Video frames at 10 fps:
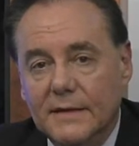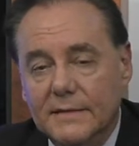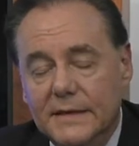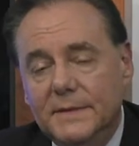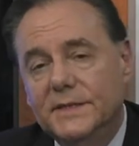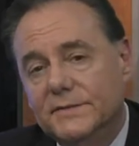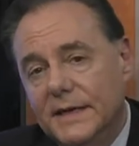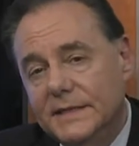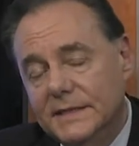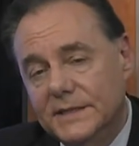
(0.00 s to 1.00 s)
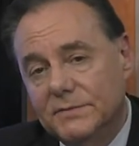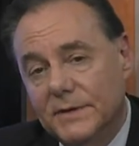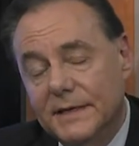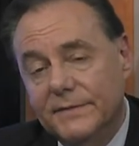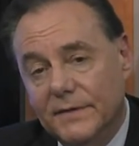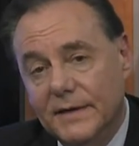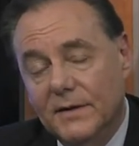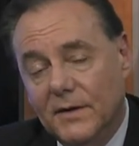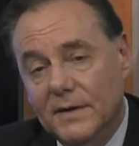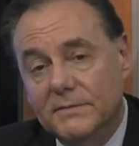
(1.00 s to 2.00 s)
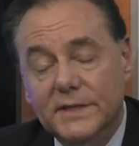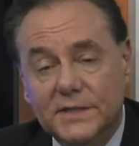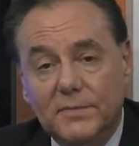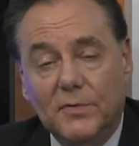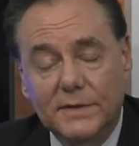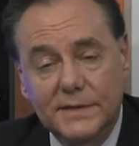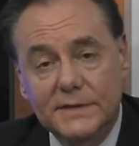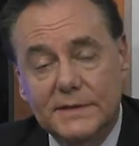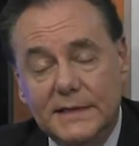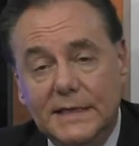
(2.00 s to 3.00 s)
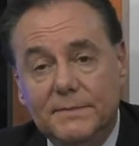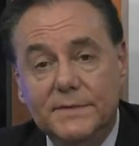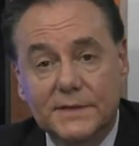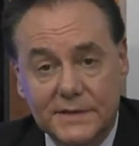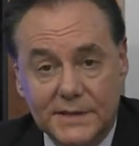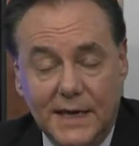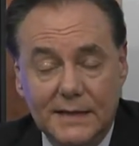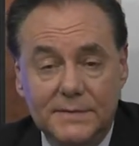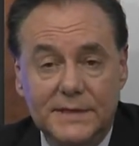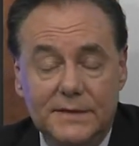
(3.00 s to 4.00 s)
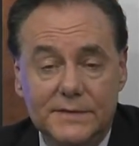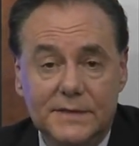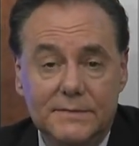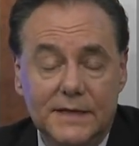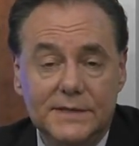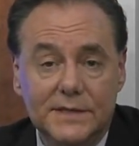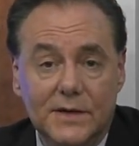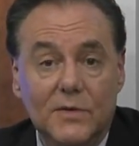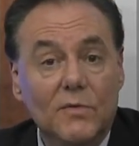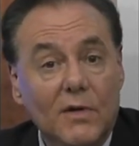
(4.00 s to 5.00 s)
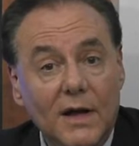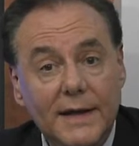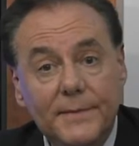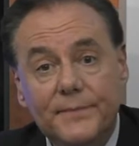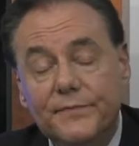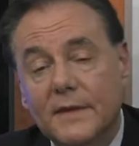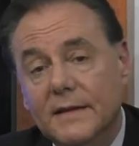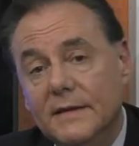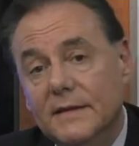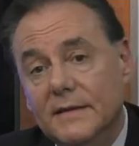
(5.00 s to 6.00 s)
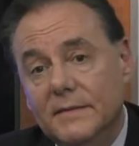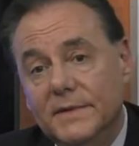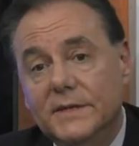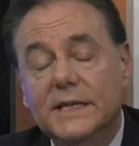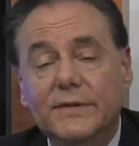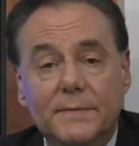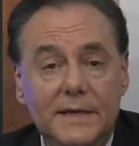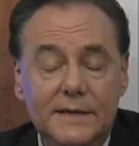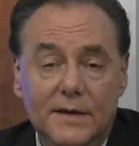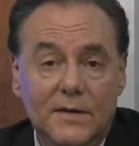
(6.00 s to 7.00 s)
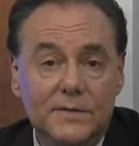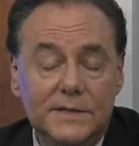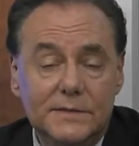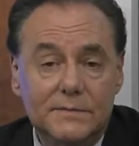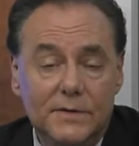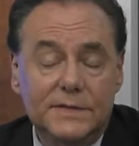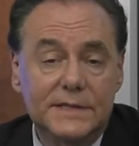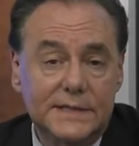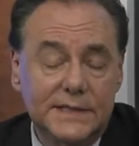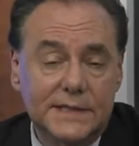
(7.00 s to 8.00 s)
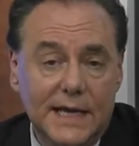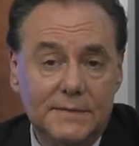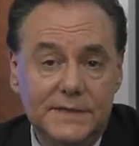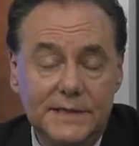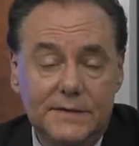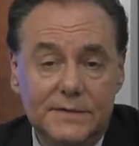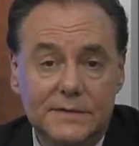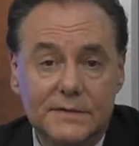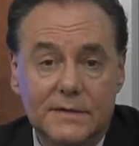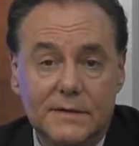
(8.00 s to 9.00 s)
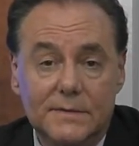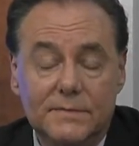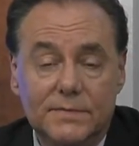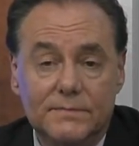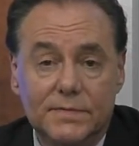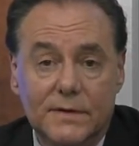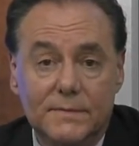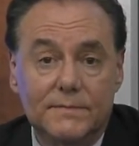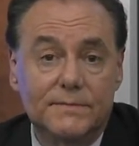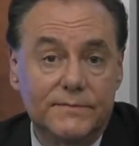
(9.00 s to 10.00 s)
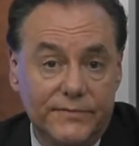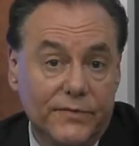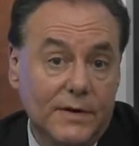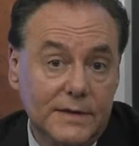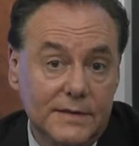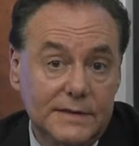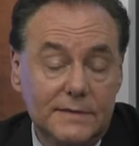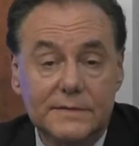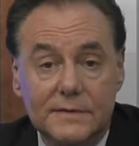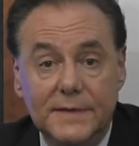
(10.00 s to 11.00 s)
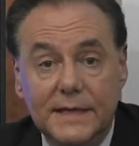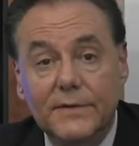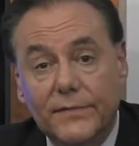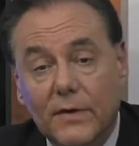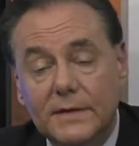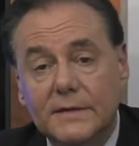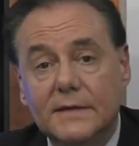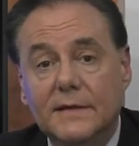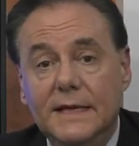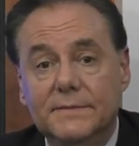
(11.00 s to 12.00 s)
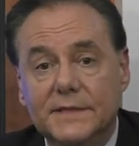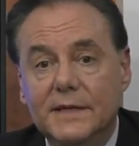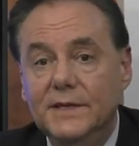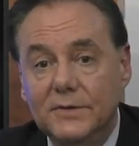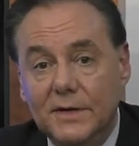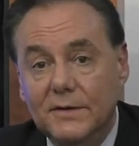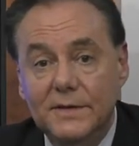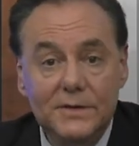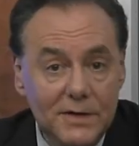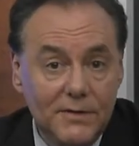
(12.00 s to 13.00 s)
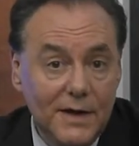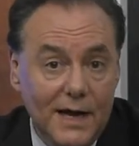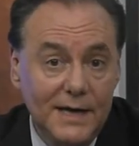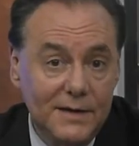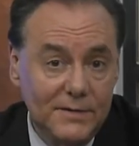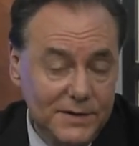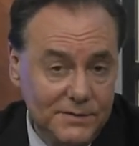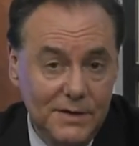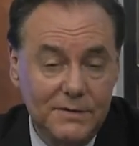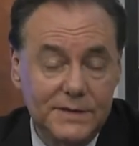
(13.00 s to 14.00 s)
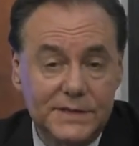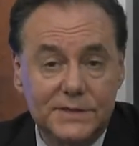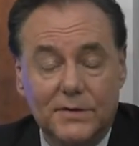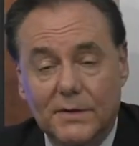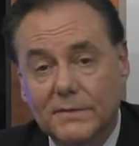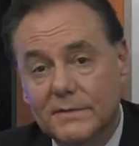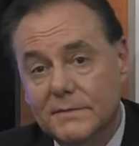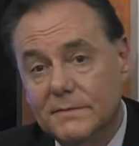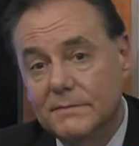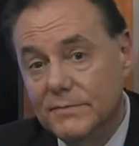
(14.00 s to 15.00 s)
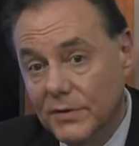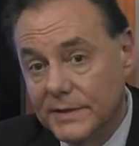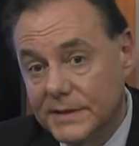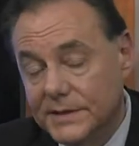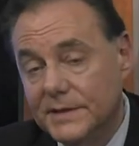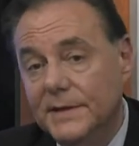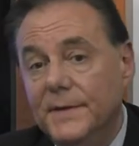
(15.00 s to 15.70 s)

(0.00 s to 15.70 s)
The administration is working very hard, and we support this, to keep asylum seekers in Mexico. Why? Because everybody knows most of these asylum seekers are, are fraudulent. They're, they're making fraudulent claims. You know, you know it, I know it, you know this is all bogus.